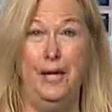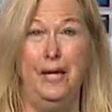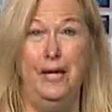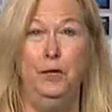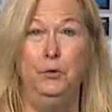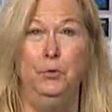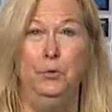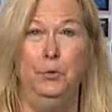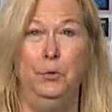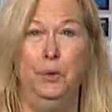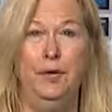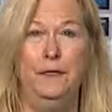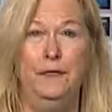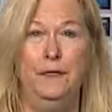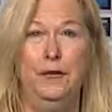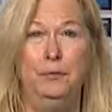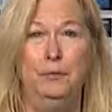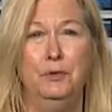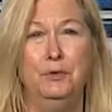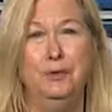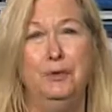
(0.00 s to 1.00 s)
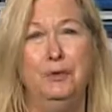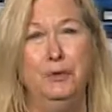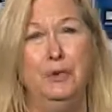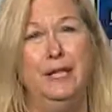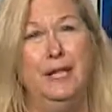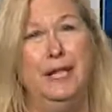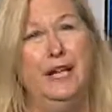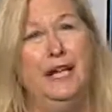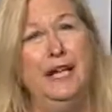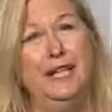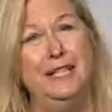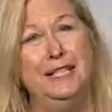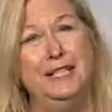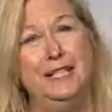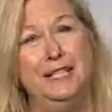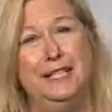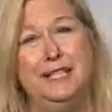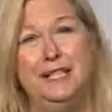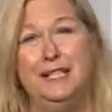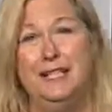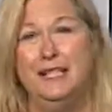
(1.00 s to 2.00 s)
and what they were doing. I had to
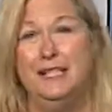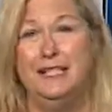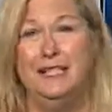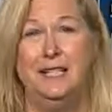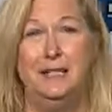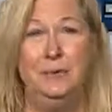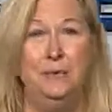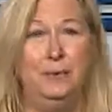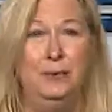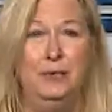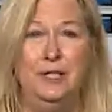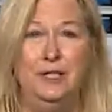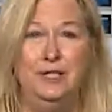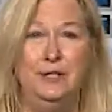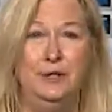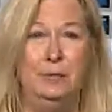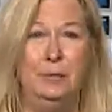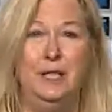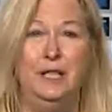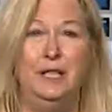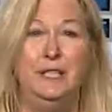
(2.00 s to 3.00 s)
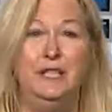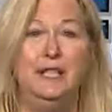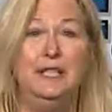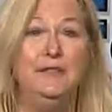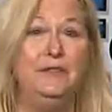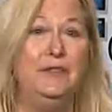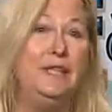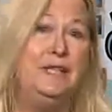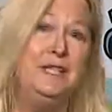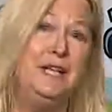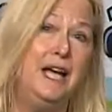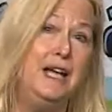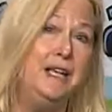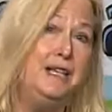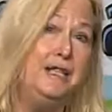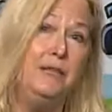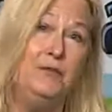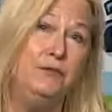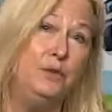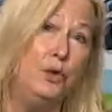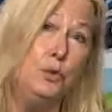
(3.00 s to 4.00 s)
dig deeper into because it's
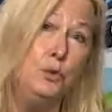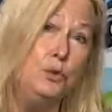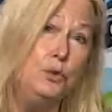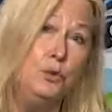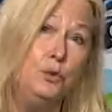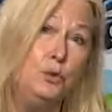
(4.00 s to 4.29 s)
fantastic, folks.